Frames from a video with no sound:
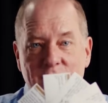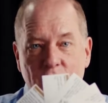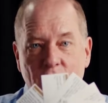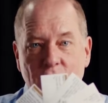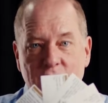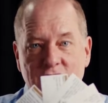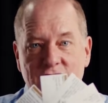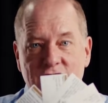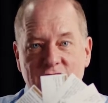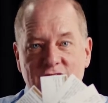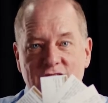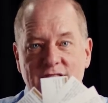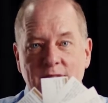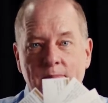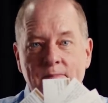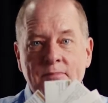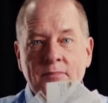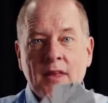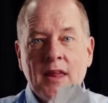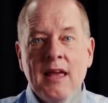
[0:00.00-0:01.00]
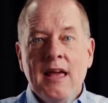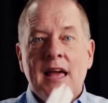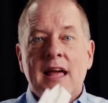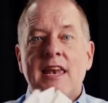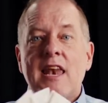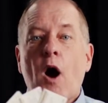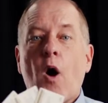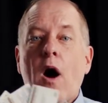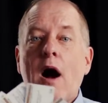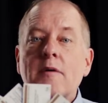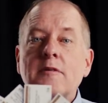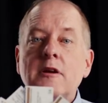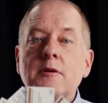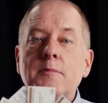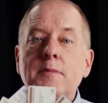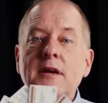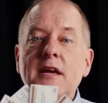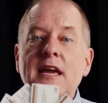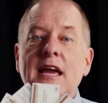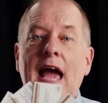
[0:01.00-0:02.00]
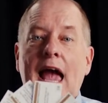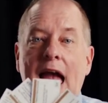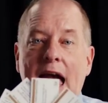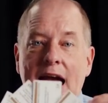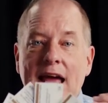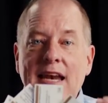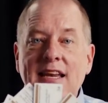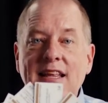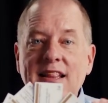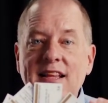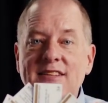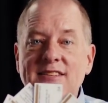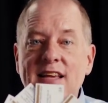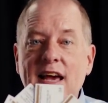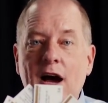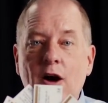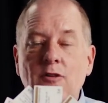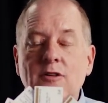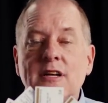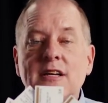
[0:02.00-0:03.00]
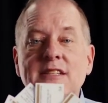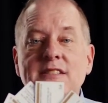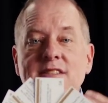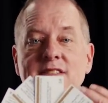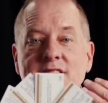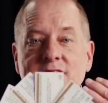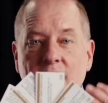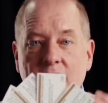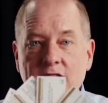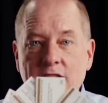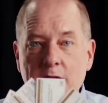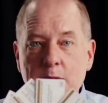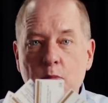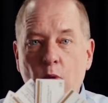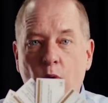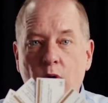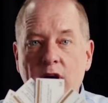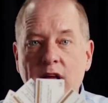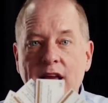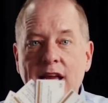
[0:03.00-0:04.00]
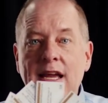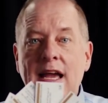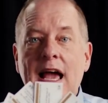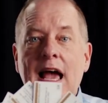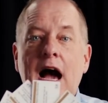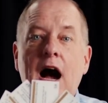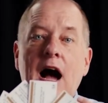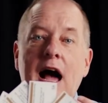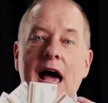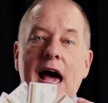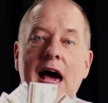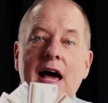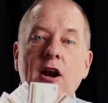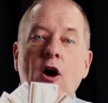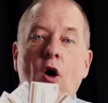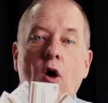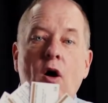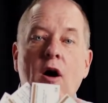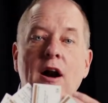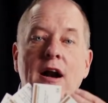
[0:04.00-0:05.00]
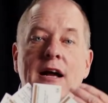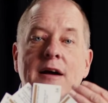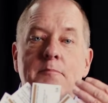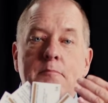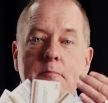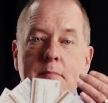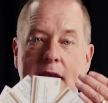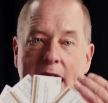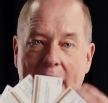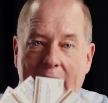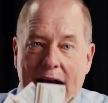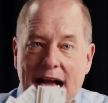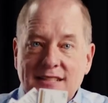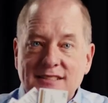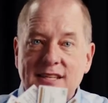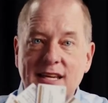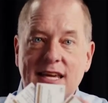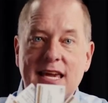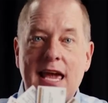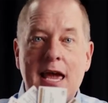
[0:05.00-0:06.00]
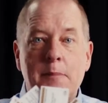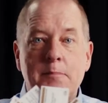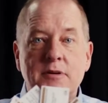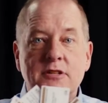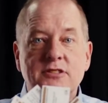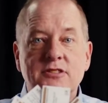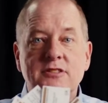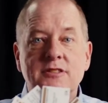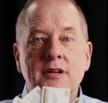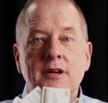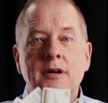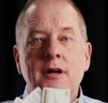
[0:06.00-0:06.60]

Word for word: verses. Now I'm going to be handing this out Sunday morning at our Manhasset campus.